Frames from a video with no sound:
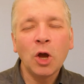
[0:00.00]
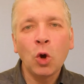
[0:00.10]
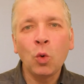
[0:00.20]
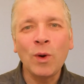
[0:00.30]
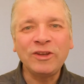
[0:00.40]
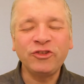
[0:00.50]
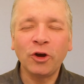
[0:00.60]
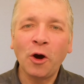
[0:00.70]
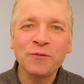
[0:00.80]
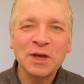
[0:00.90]
Which
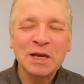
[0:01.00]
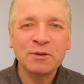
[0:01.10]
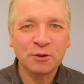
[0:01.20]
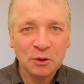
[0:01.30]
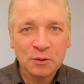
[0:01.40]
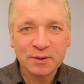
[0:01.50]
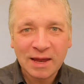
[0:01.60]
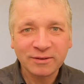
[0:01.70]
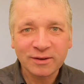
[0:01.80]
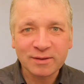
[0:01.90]
of these two
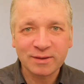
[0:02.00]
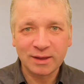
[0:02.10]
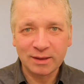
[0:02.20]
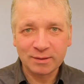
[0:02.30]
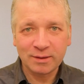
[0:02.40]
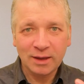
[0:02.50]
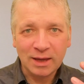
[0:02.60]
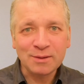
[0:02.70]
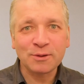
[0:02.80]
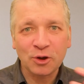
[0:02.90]
sentences
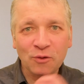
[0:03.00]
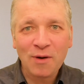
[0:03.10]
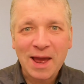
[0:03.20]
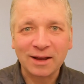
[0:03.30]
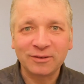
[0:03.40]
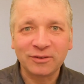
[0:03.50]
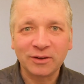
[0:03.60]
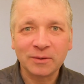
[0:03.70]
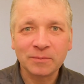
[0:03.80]
is correct?